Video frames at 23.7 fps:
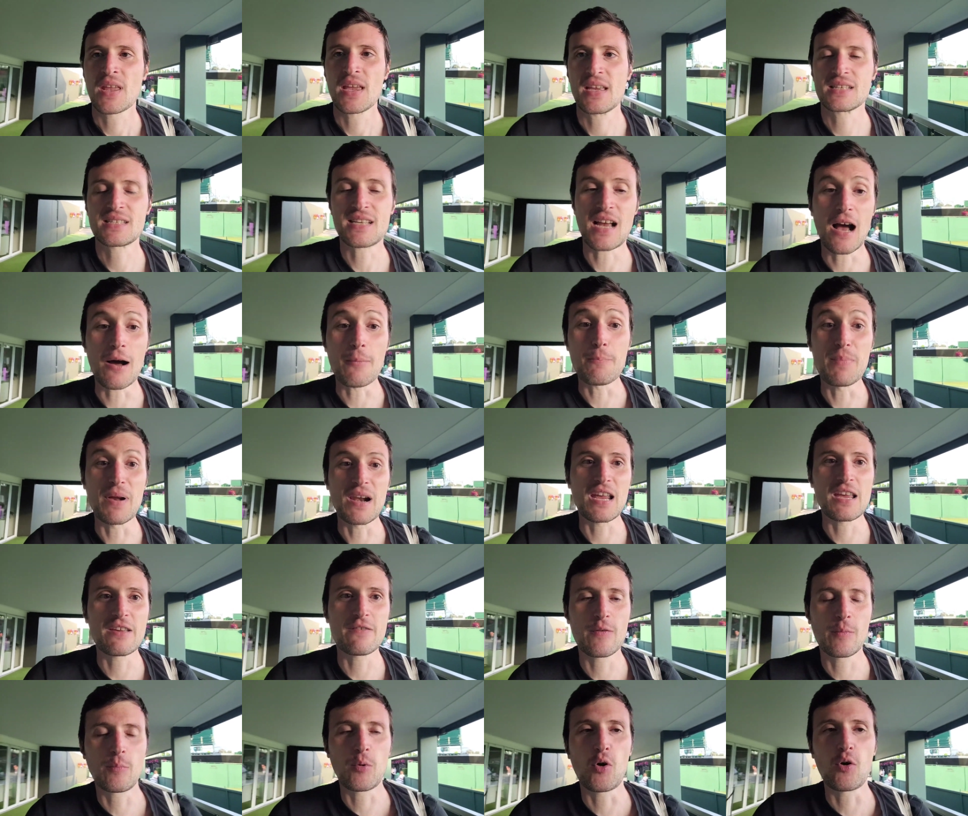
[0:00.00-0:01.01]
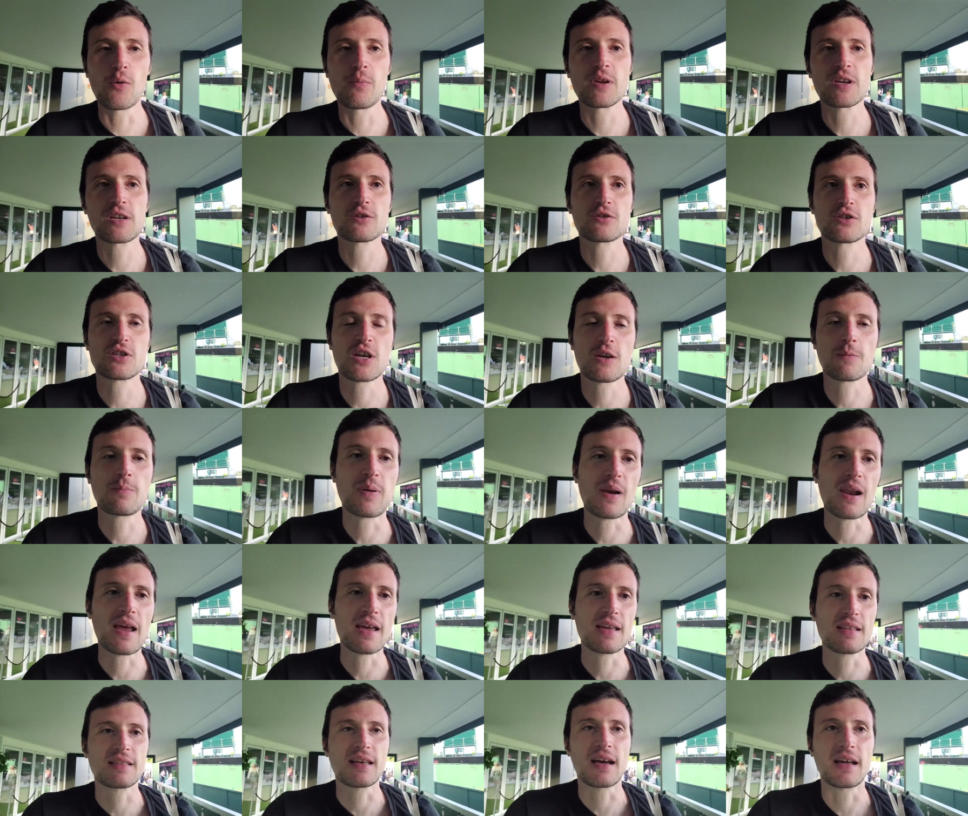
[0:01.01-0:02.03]
is unbelievable because he
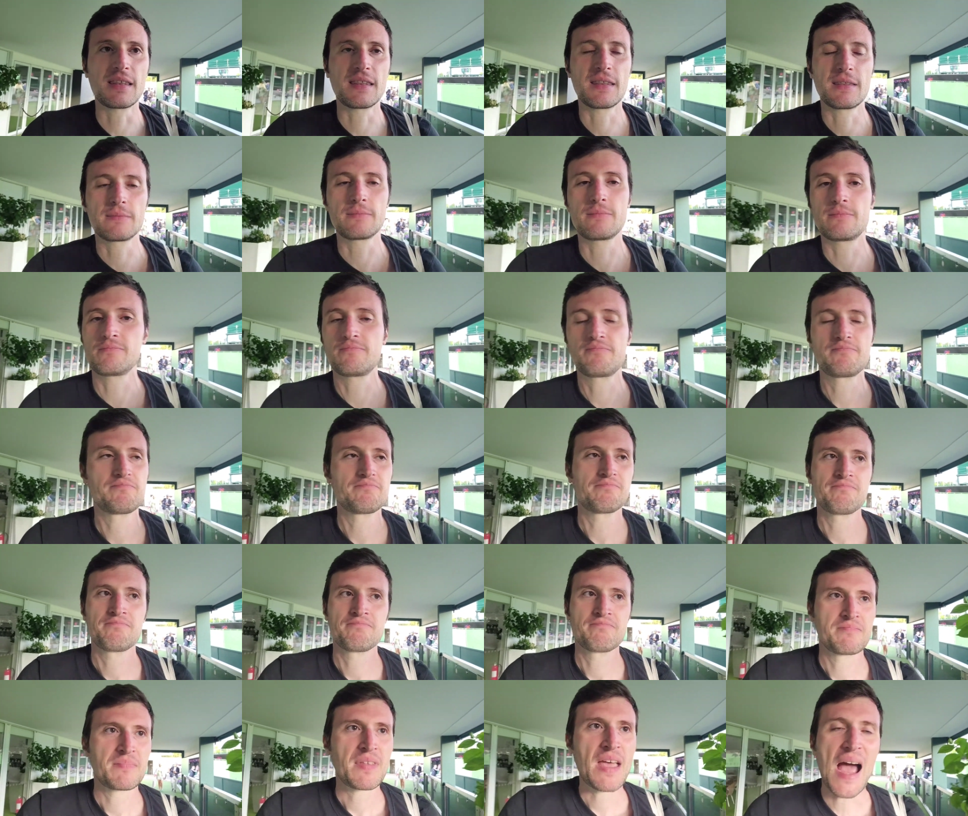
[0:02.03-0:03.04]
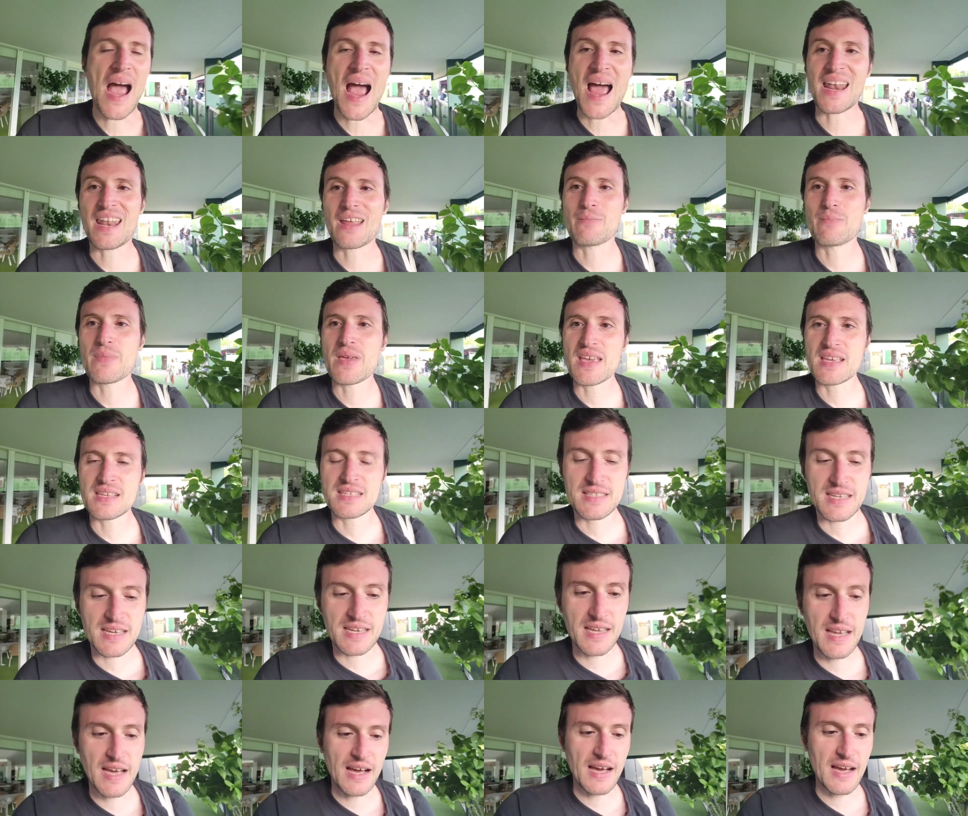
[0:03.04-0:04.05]
played an, an
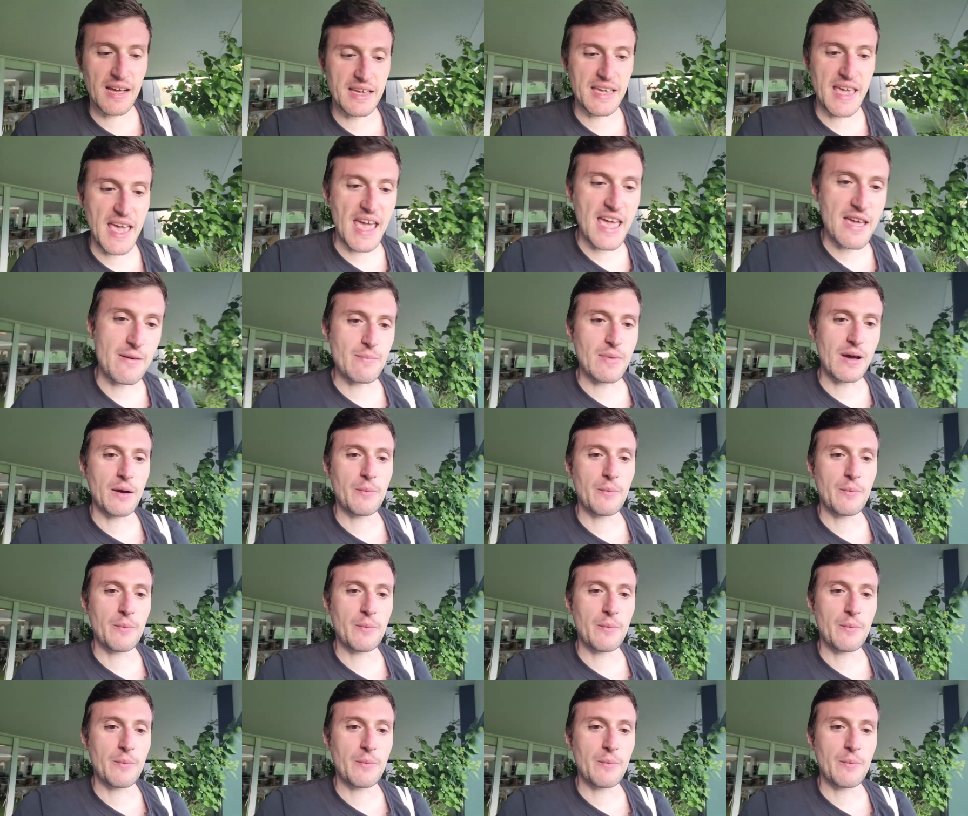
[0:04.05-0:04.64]
amazing uh, game,